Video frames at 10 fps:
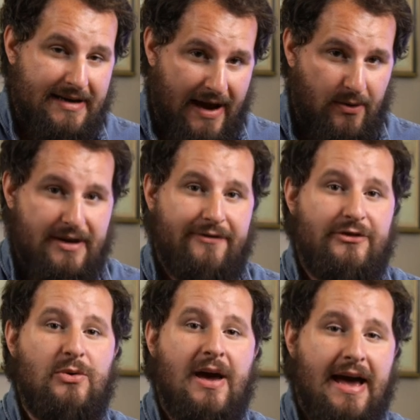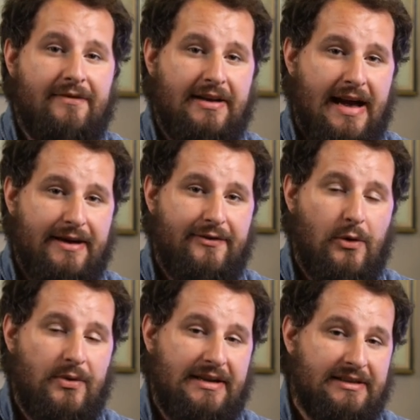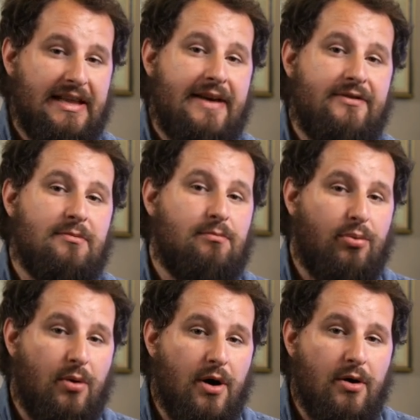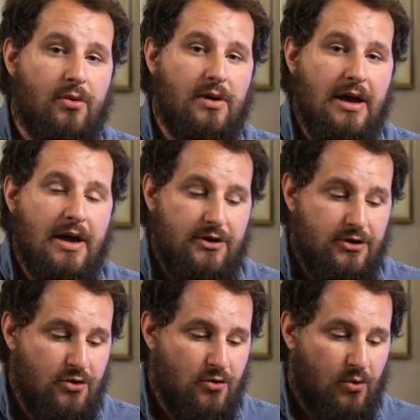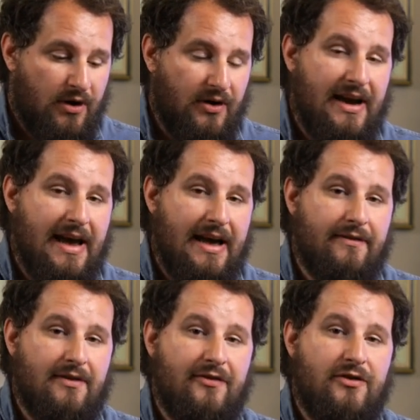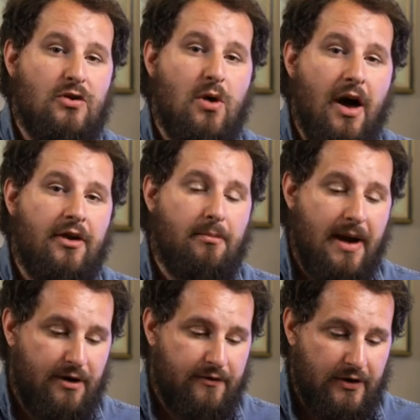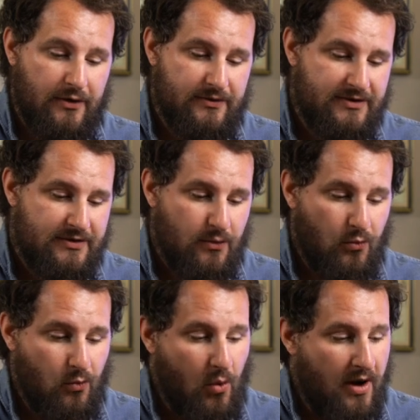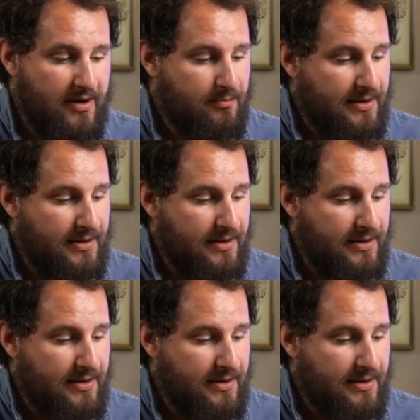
Now, if you have an iPhone 11 Pro, you are gonna have a few other microphones, one